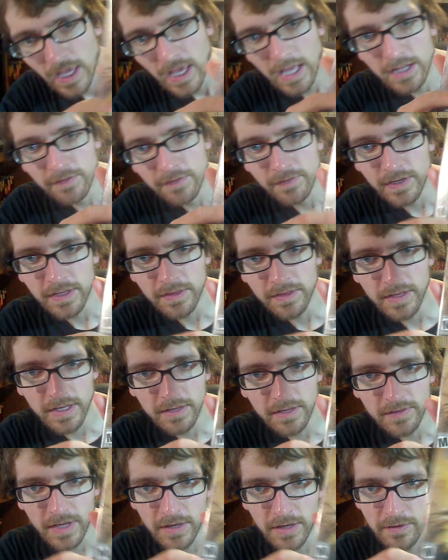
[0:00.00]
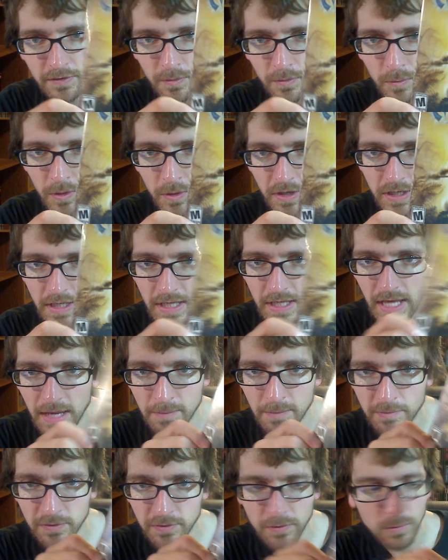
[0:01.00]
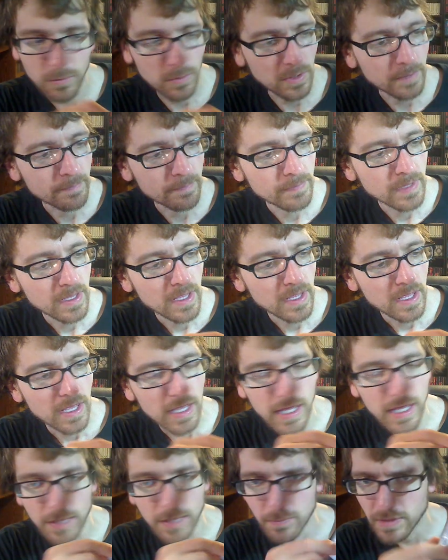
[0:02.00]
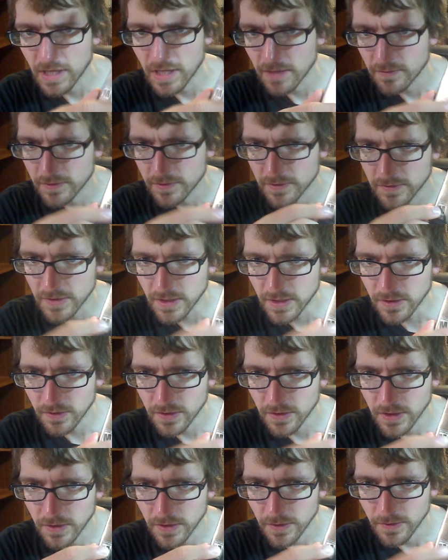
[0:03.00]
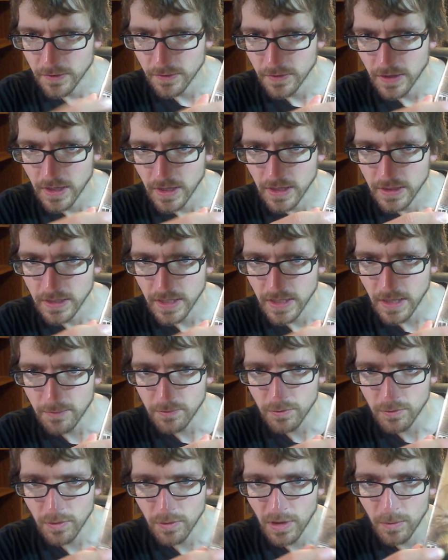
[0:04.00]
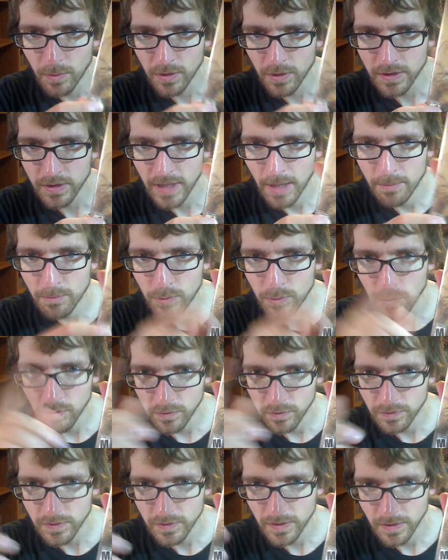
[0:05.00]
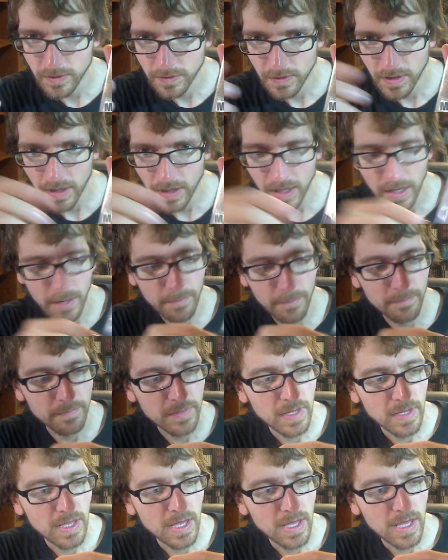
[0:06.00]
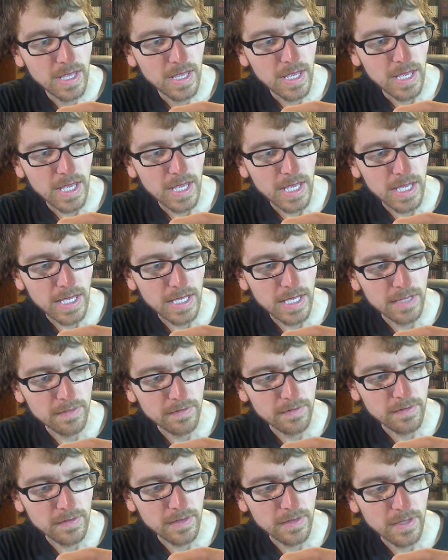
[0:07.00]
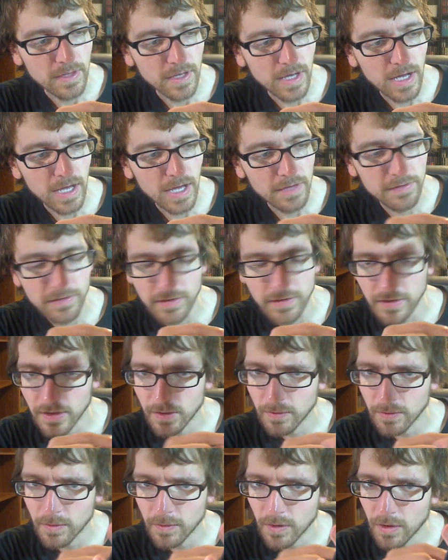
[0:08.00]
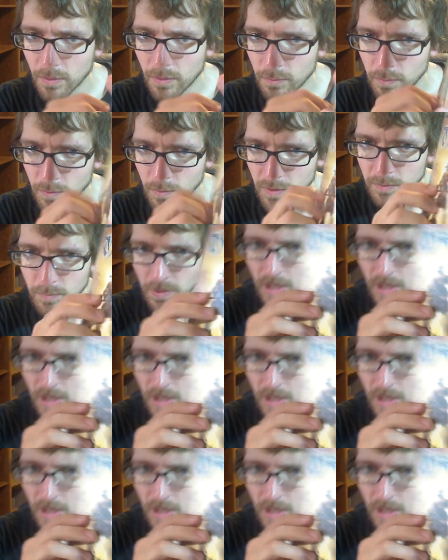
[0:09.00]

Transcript: And the funny thing is, I used to work at a game store, and we have a sticker here. And the game store I worked at moved. And when